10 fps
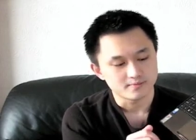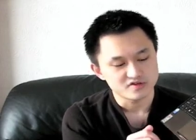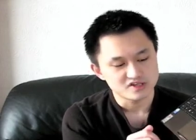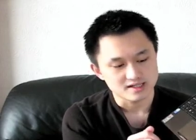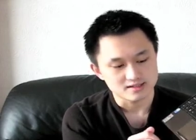
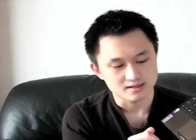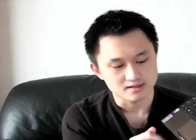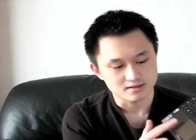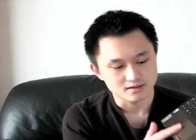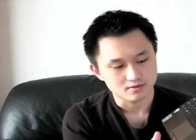chassis.
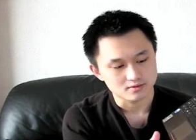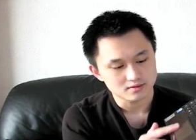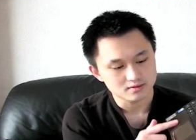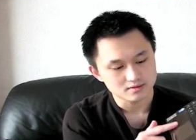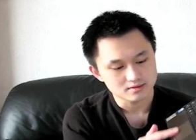So
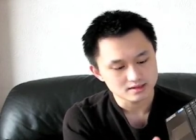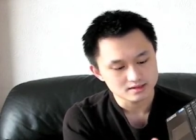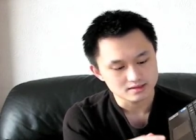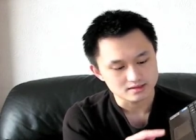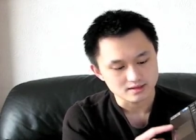
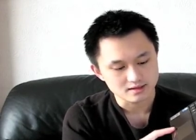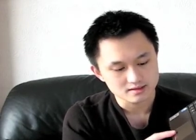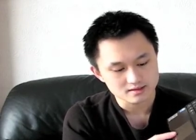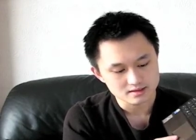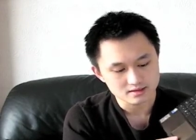nice design,
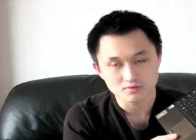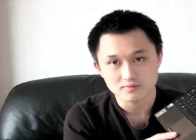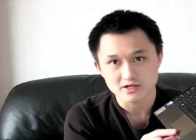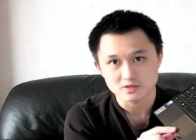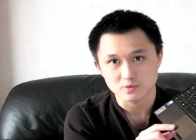single
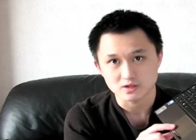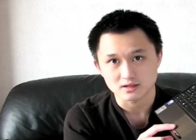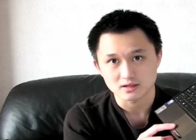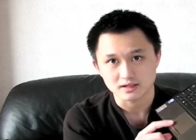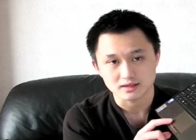mouse button
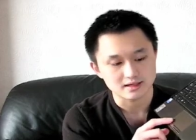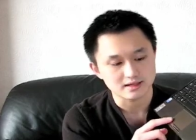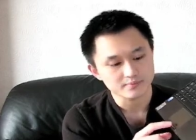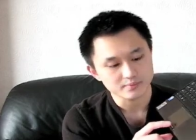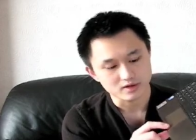click there,